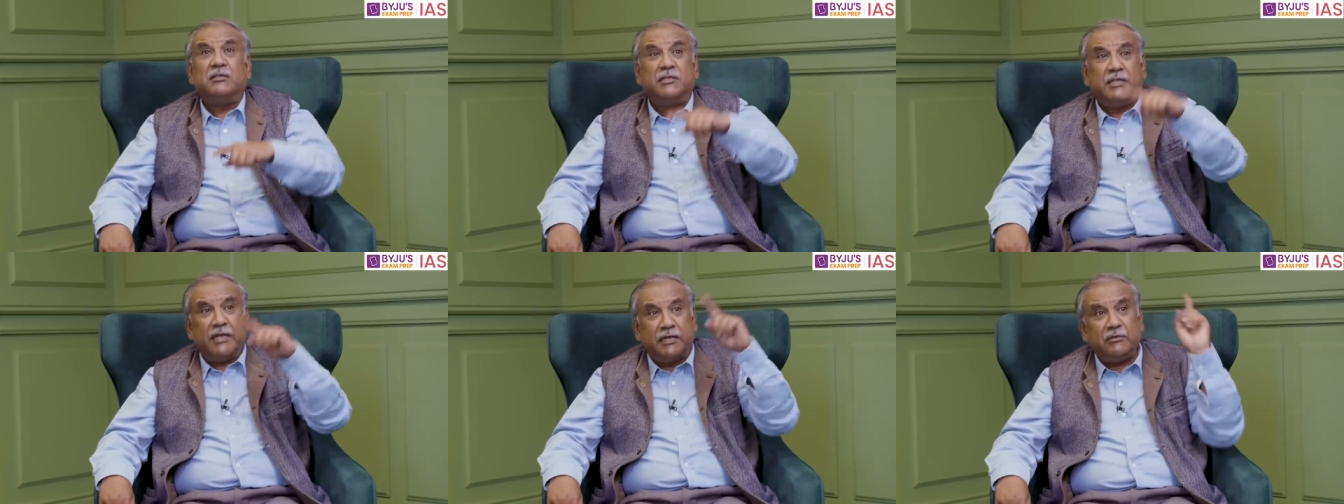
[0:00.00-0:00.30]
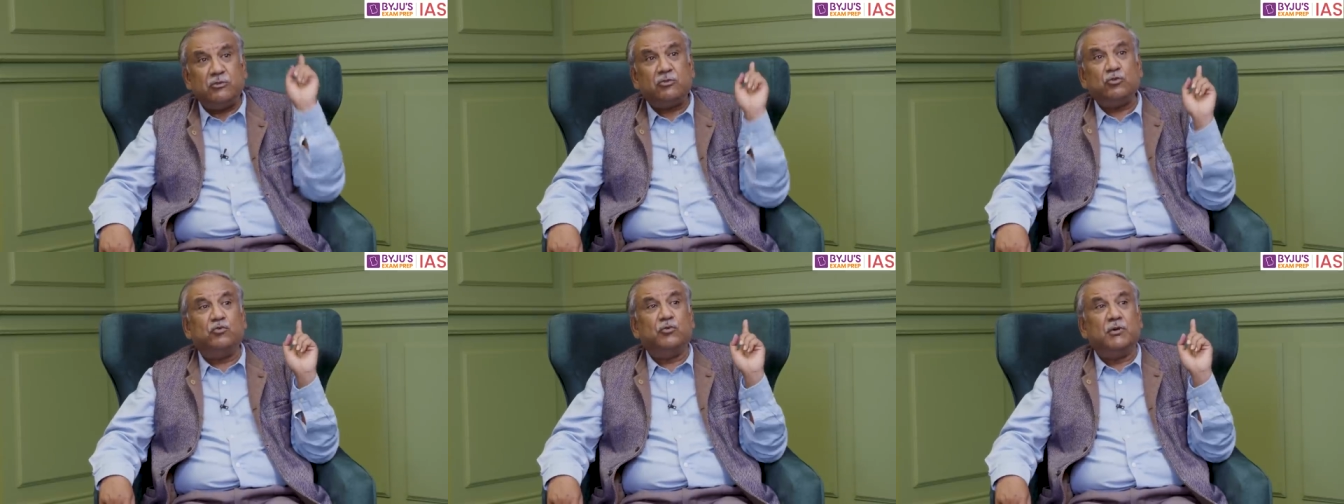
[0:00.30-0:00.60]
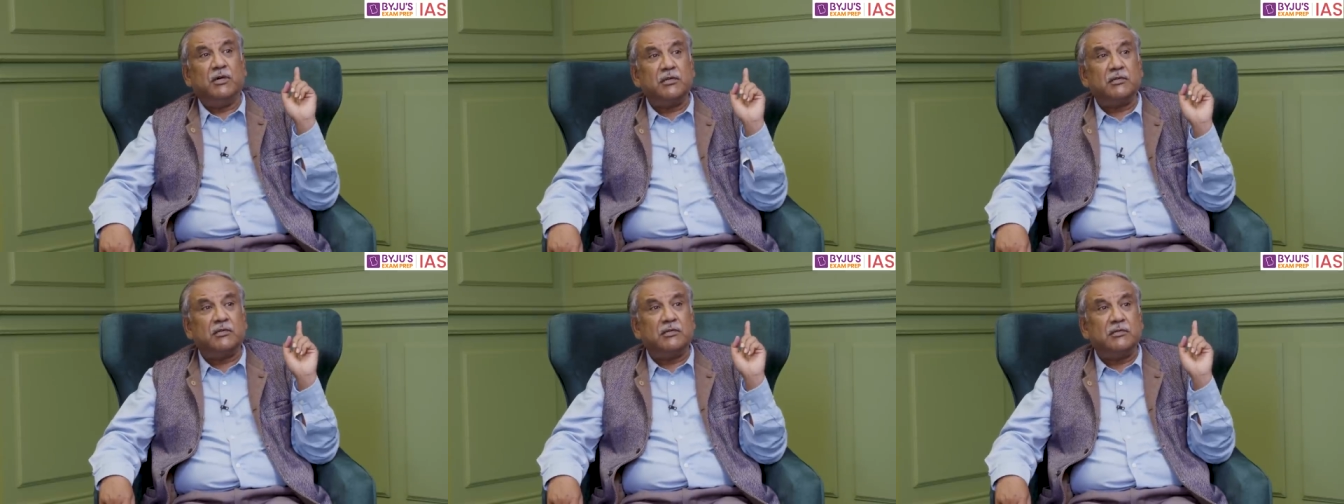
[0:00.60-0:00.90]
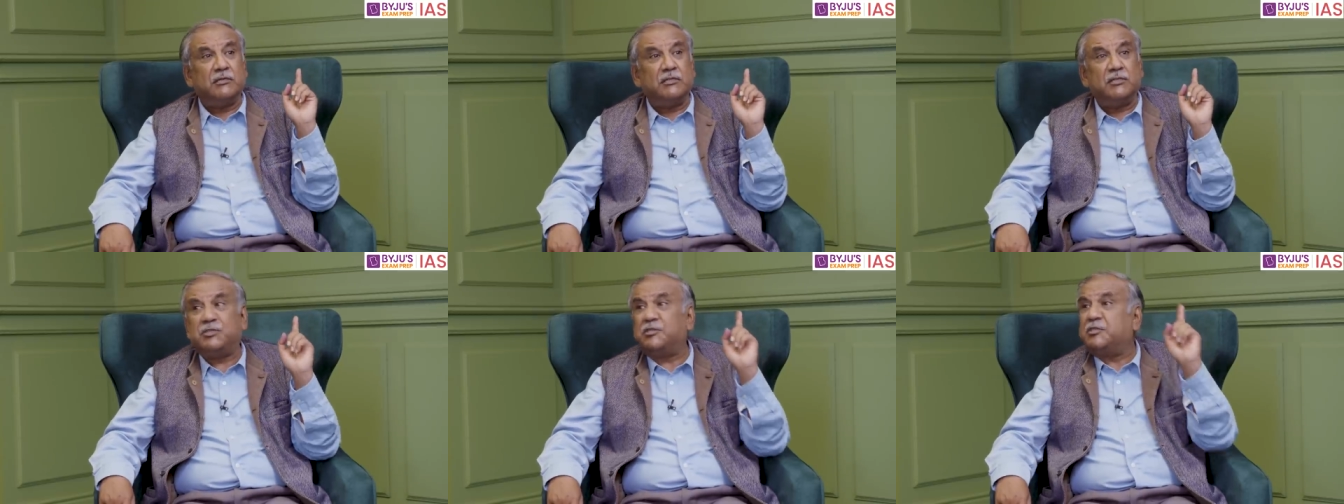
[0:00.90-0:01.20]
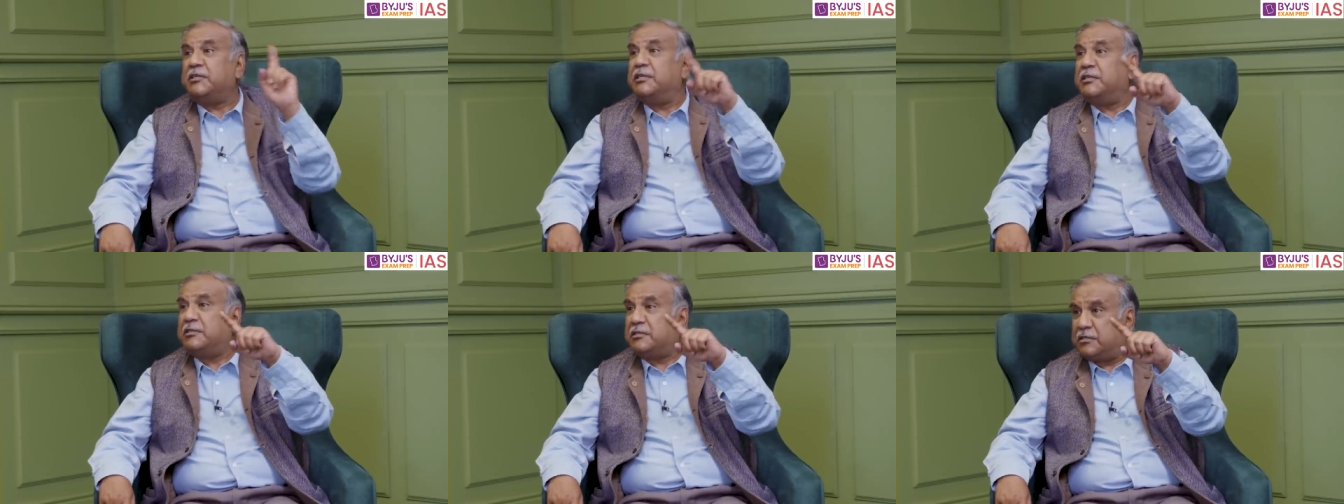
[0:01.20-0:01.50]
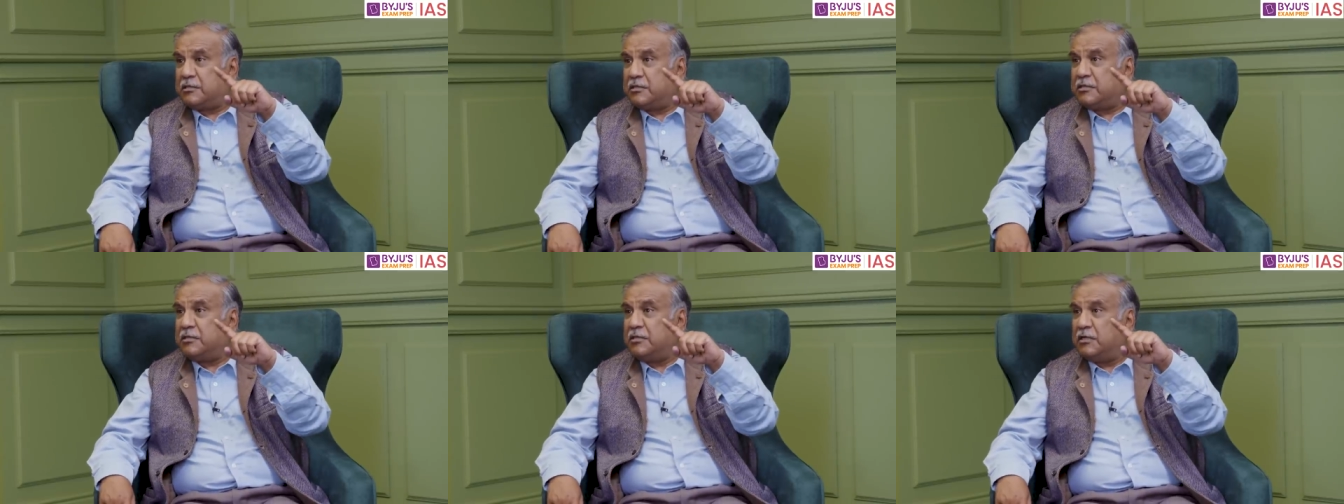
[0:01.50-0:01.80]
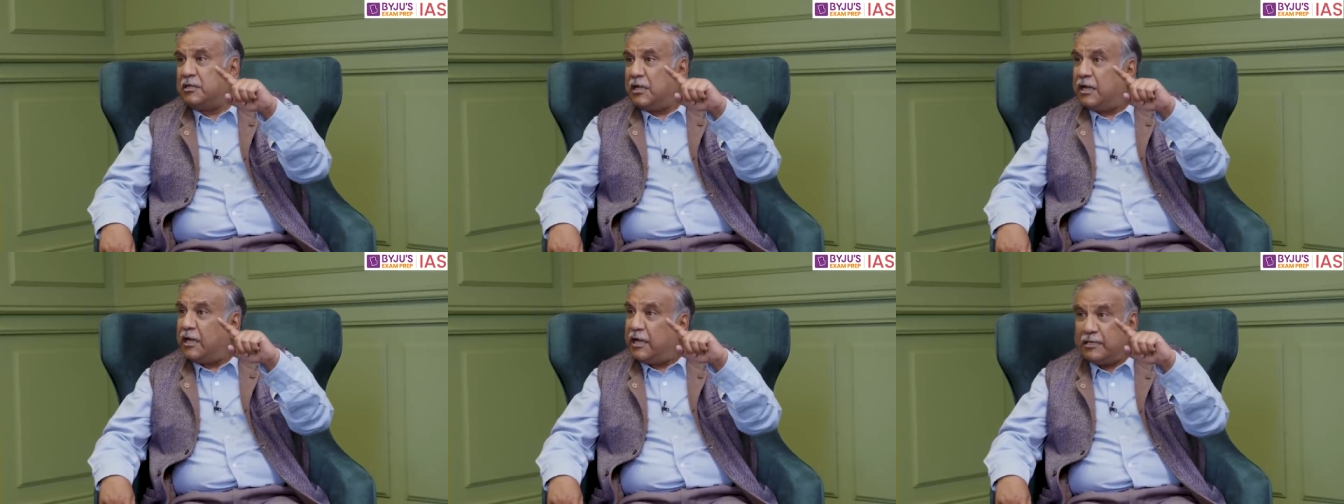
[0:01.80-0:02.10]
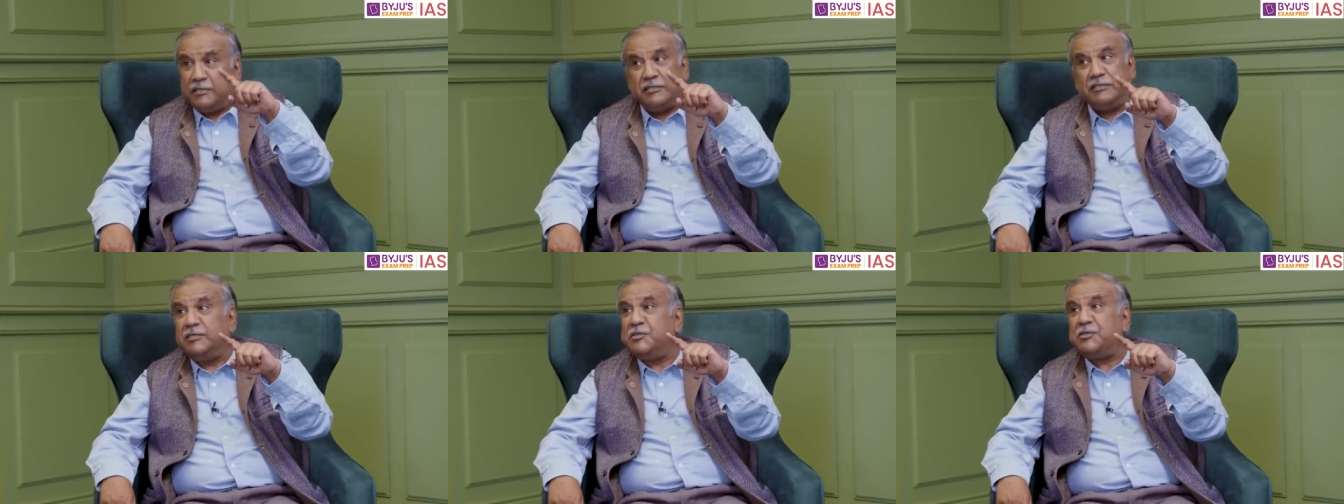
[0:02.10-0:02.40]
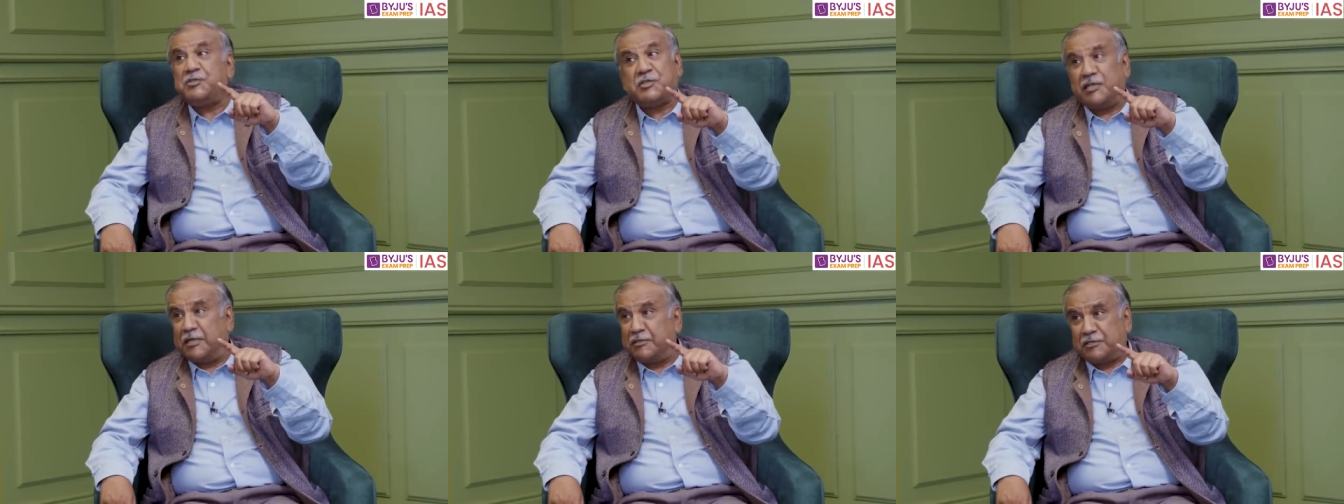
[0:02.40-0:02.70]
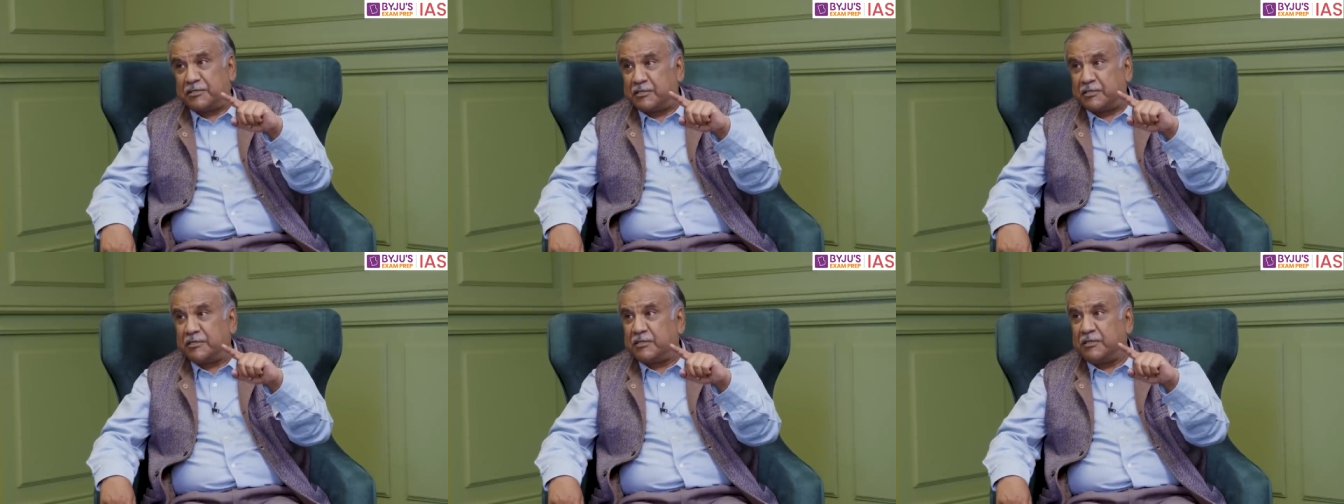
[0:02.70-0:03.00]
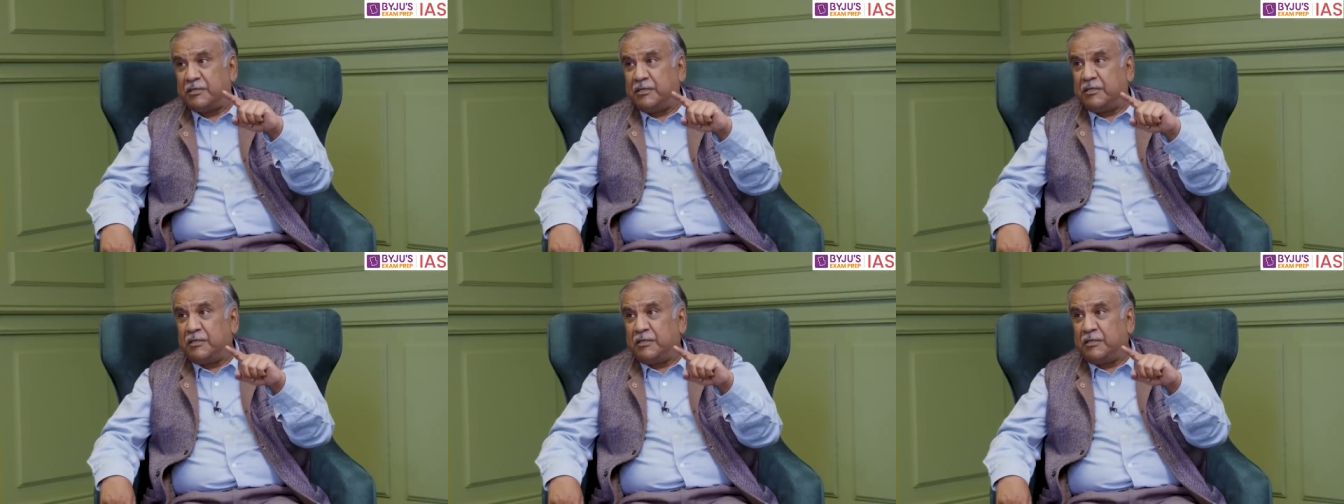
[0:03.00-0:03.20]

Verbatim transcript: then to work in the state and in the center,